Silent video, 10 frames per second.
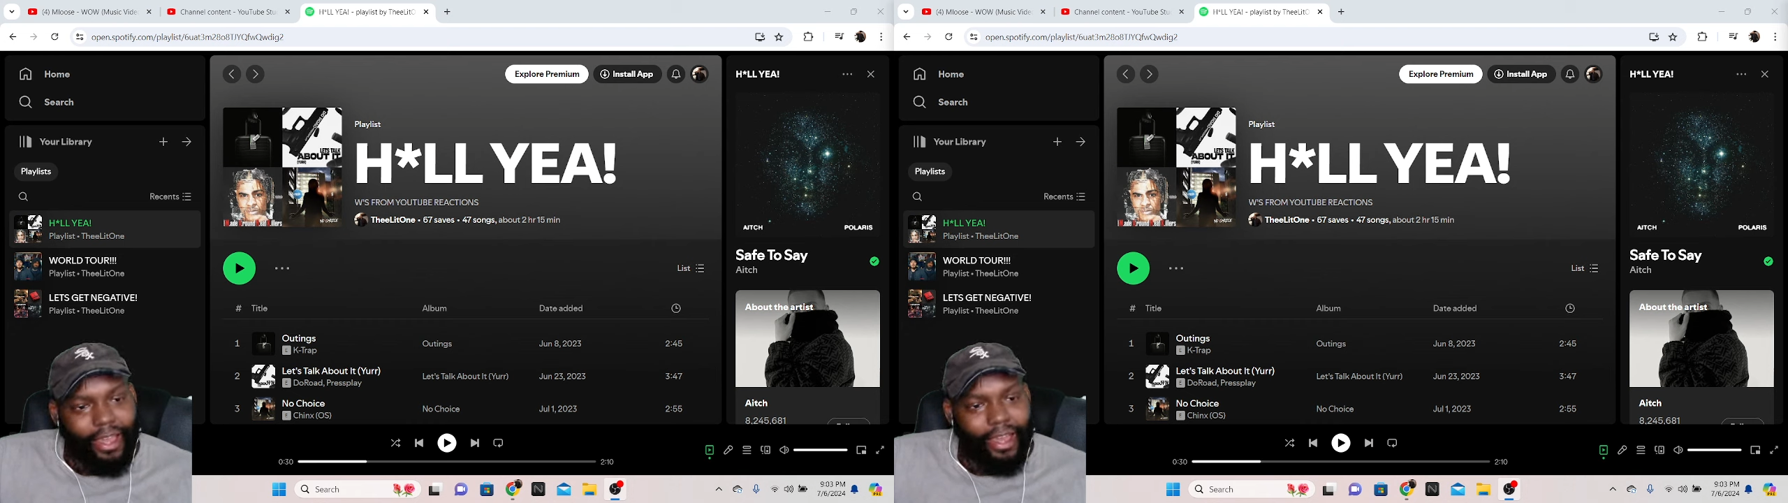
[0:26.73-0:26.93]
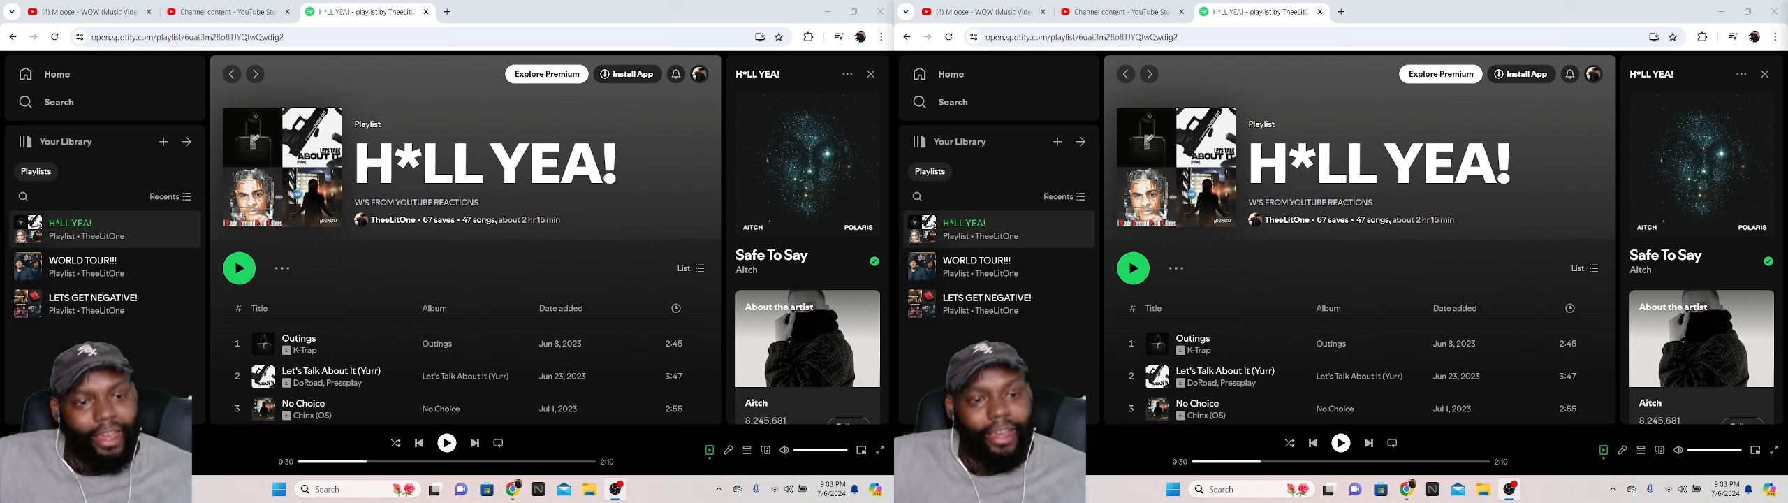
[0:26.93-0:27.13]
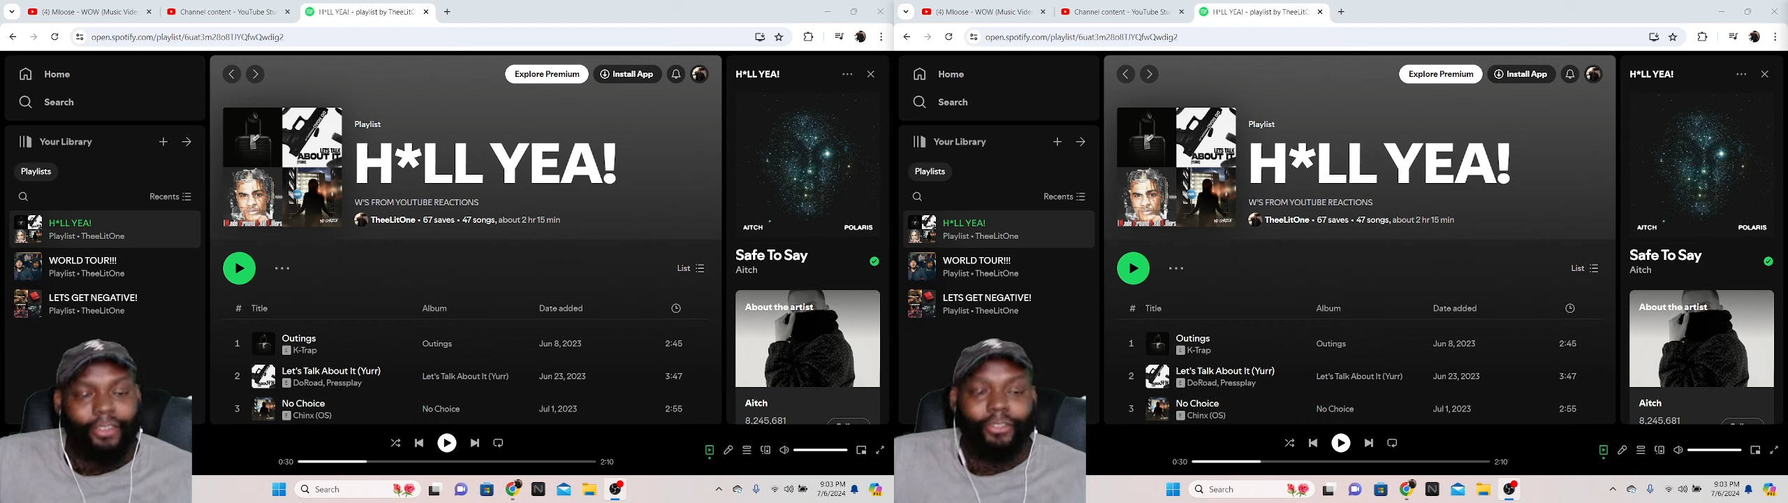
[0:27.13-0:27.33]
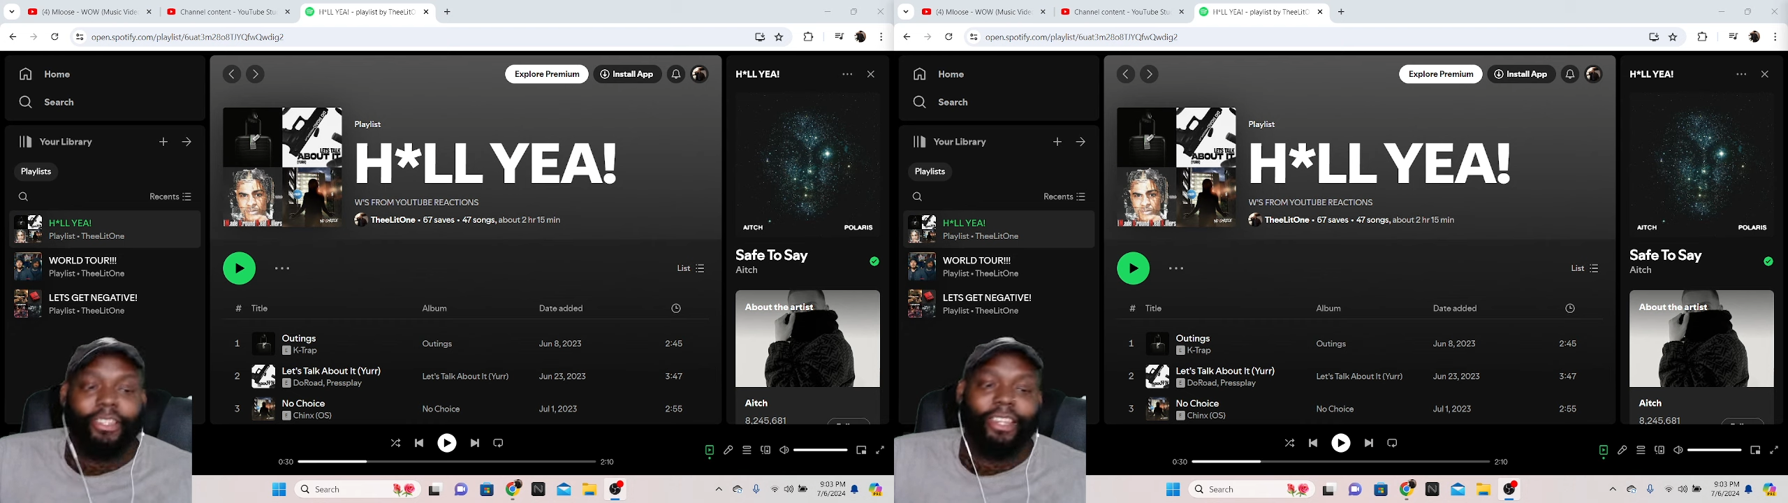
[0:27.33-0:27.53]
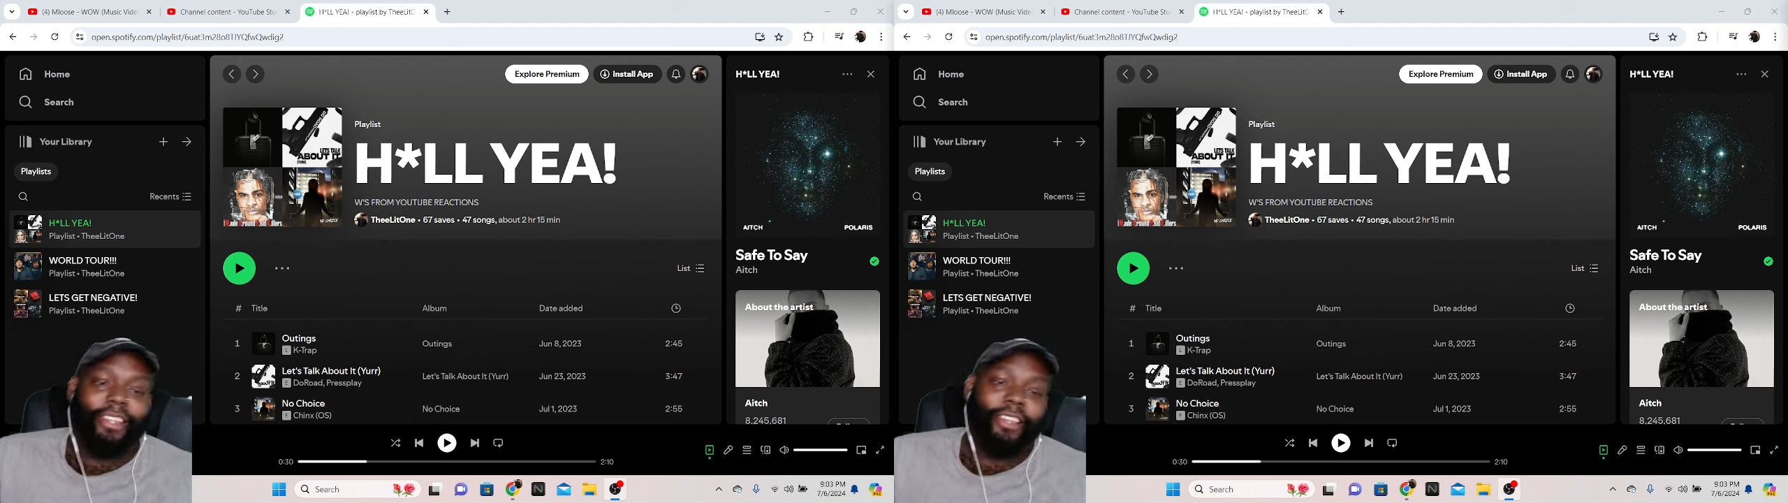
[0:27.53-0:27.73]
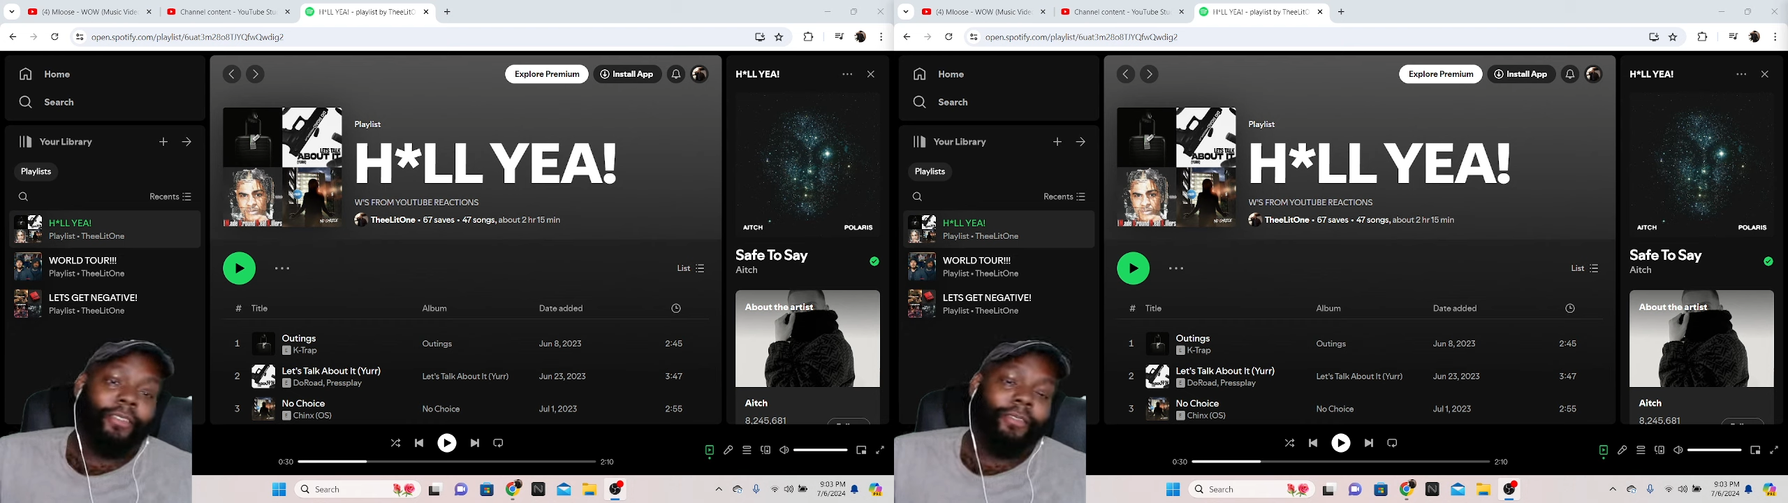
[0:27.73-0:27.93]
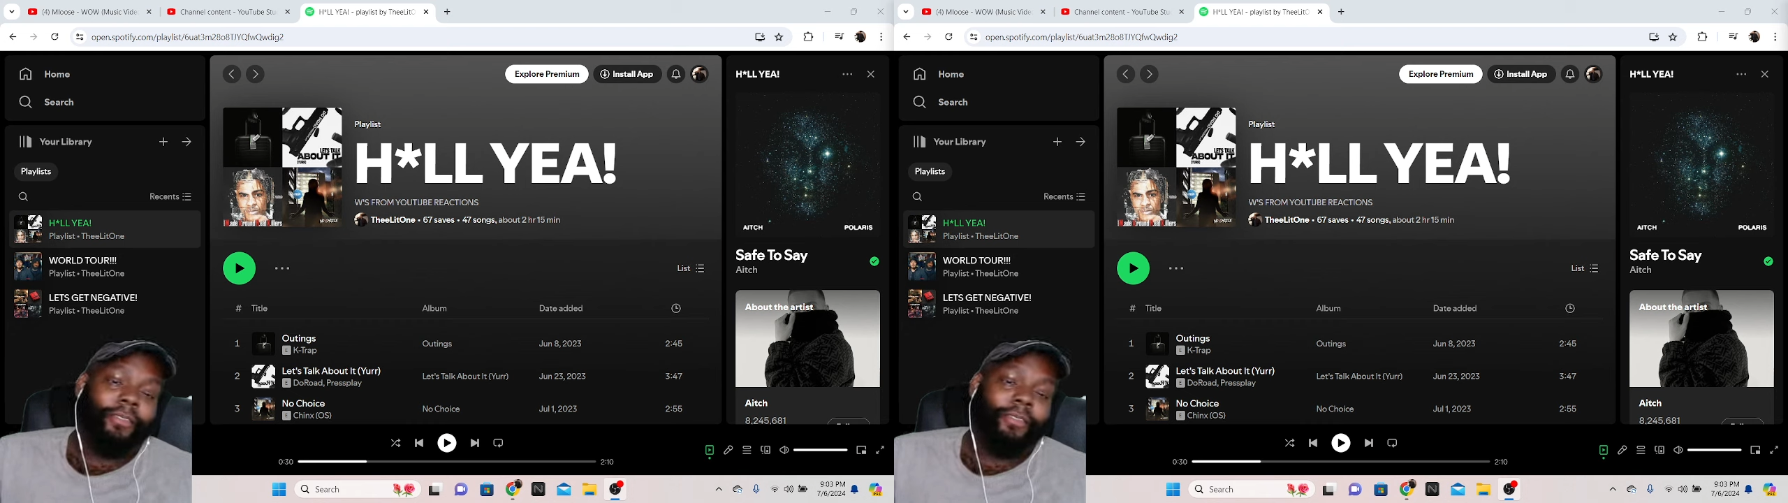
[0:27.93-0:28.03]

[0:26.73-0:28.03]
Uh, you see it though.